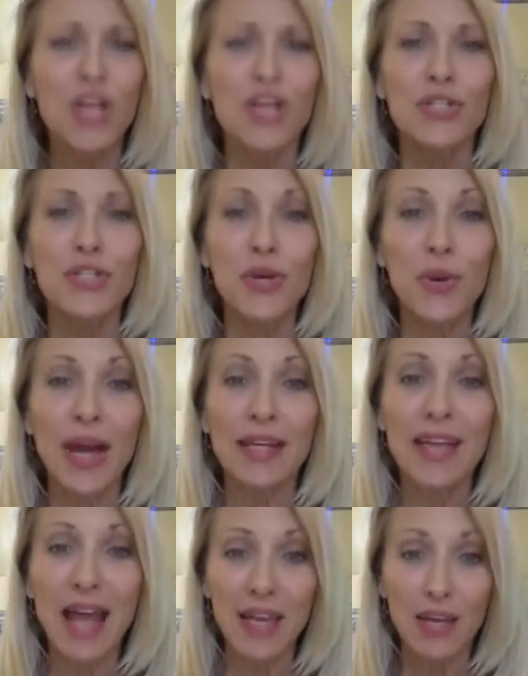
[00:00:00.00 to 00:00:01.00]
So
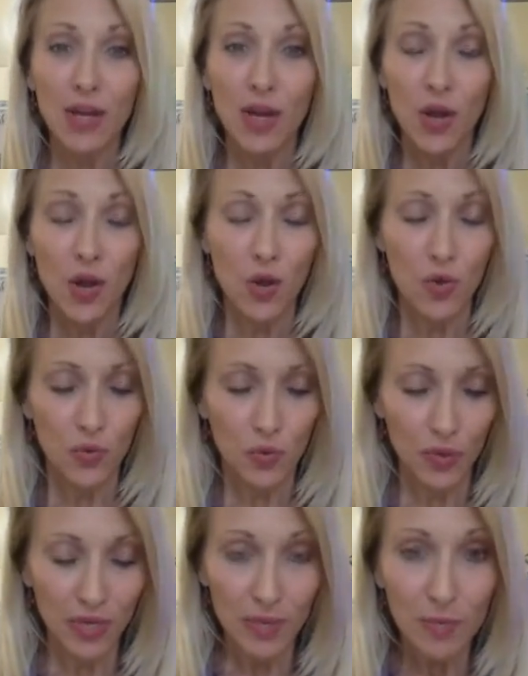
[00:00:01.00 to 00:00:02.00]
again,
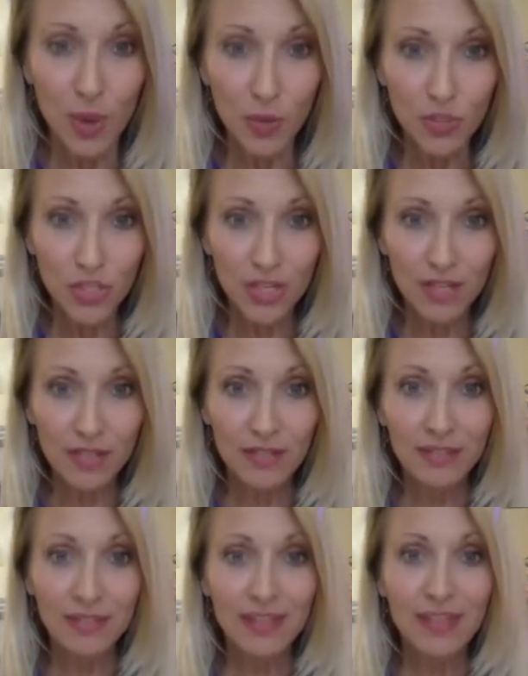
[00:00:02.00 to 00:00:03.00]
emotion,
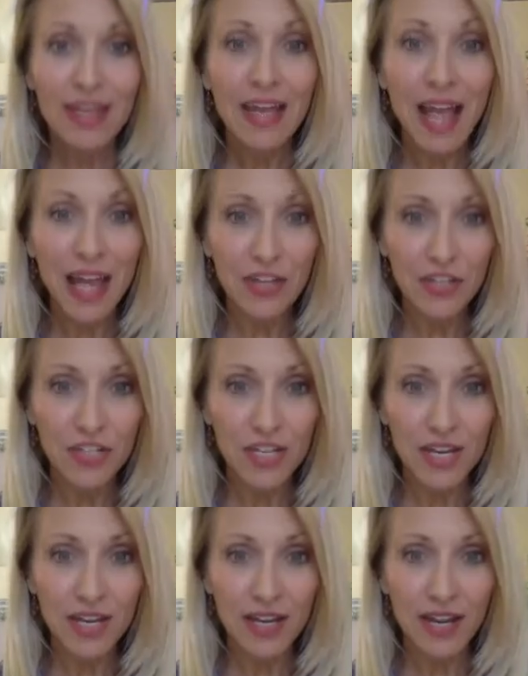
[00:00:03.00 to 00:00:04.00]

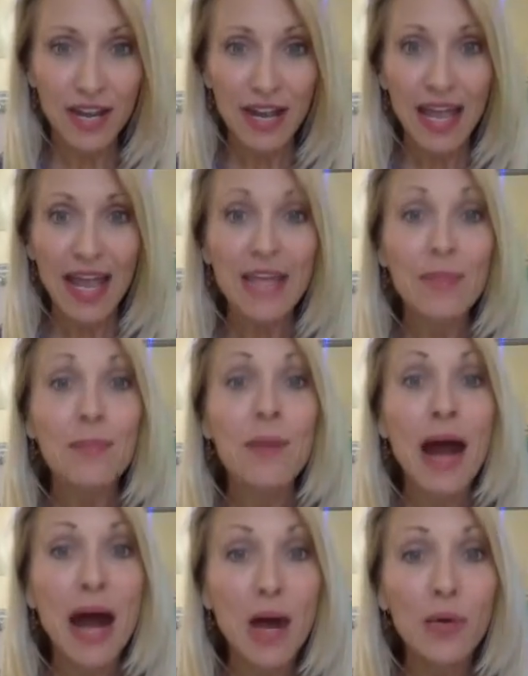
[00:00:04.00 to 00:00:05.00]
energy, and
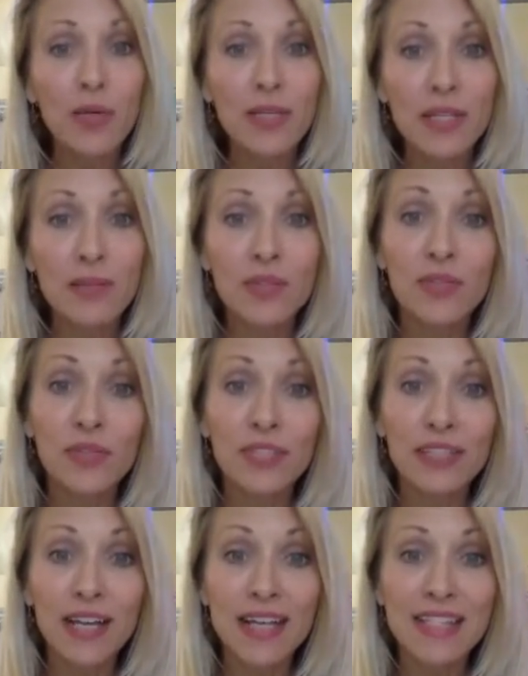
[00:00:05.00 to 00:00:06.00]
empowering them to
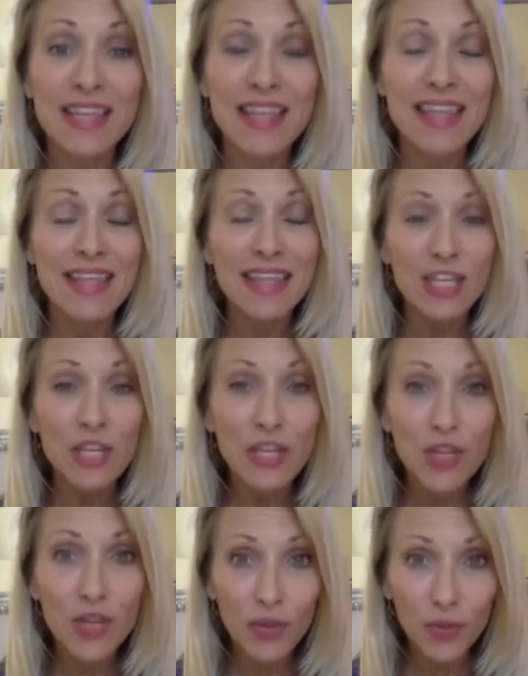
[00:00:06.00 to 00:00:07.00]
realize that
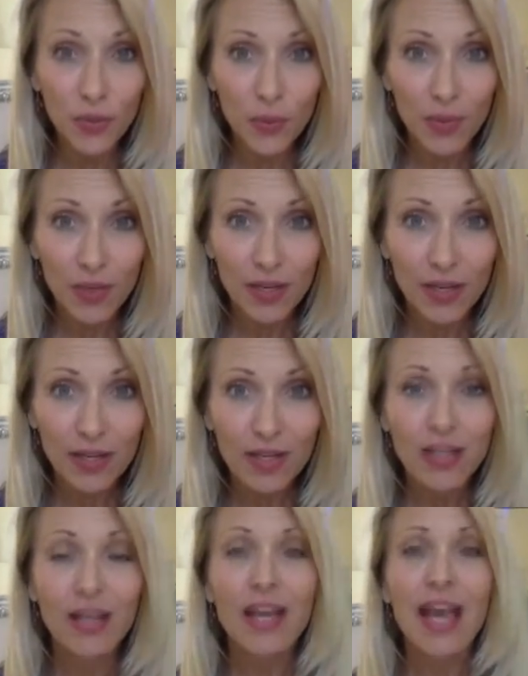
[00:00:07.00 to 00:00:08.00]
you
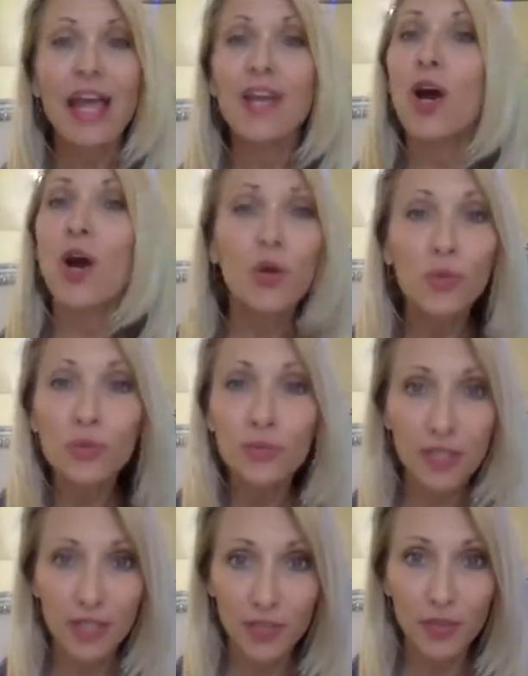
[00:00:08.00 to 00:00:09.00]
and only
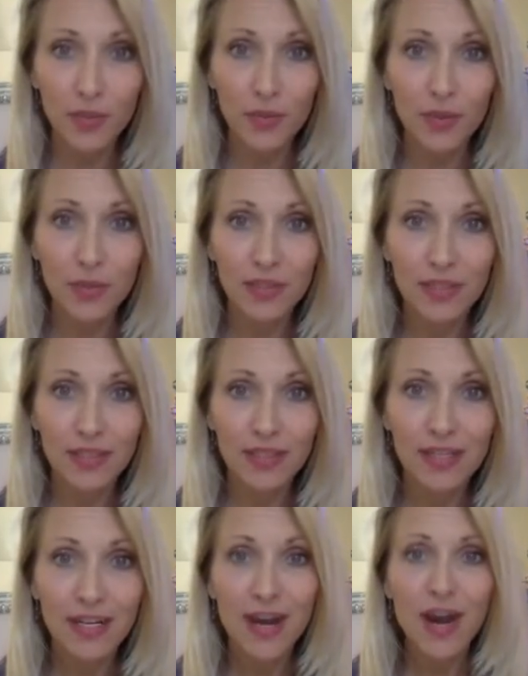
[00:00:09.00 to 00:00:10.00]
you
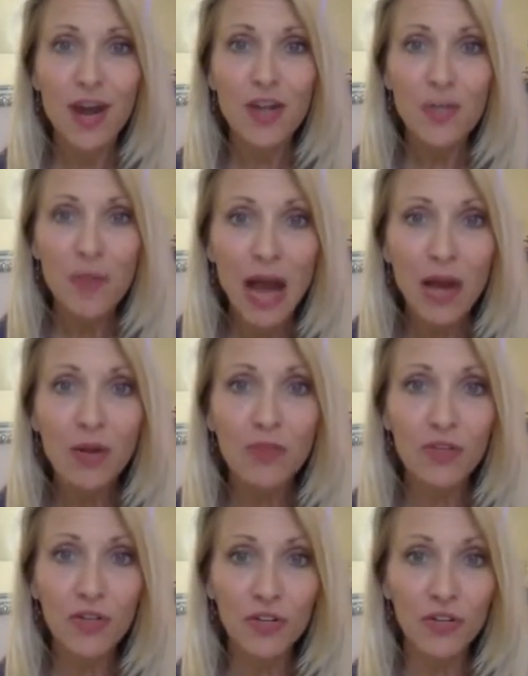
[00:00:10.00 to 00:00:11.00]
are the powerful
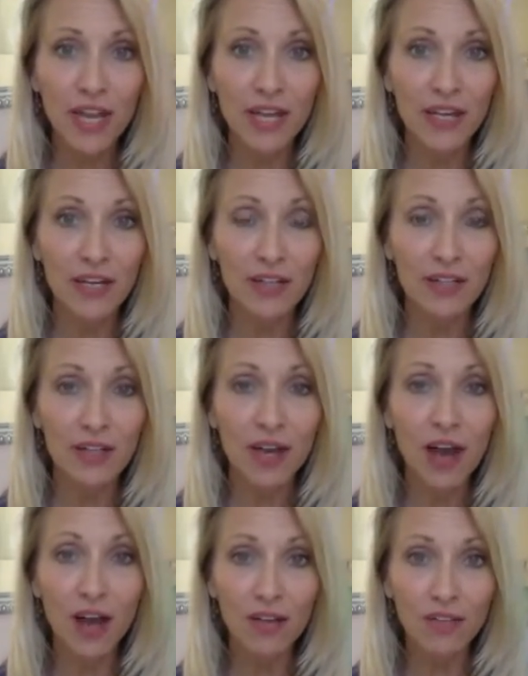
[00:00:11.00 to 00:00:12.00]
creator
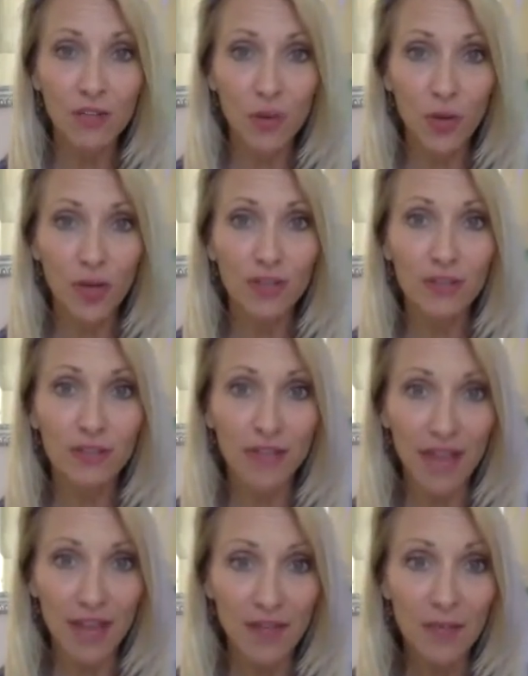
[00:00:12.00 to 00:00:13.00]
of your
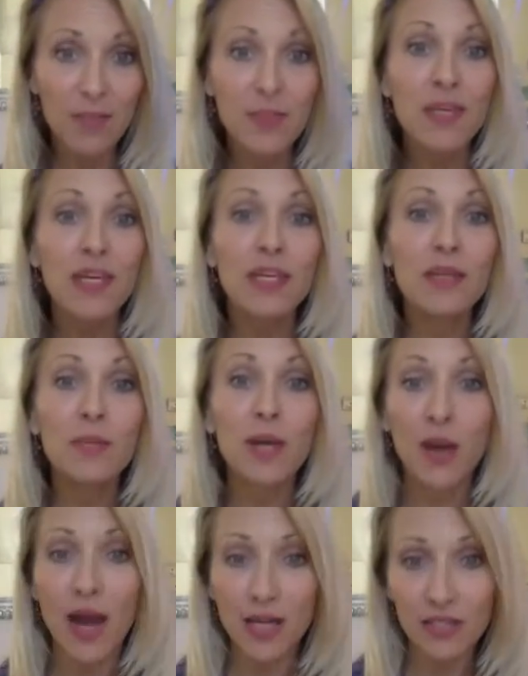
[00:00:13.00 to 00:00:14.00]
life, being
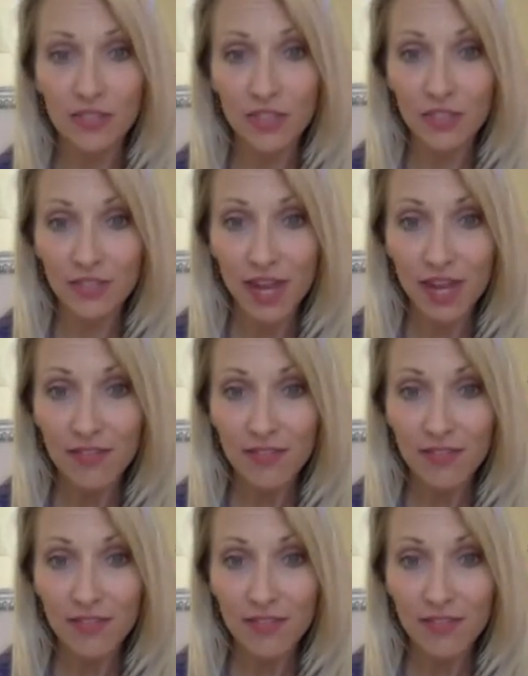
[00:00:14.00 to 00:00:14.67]
proactive in your life.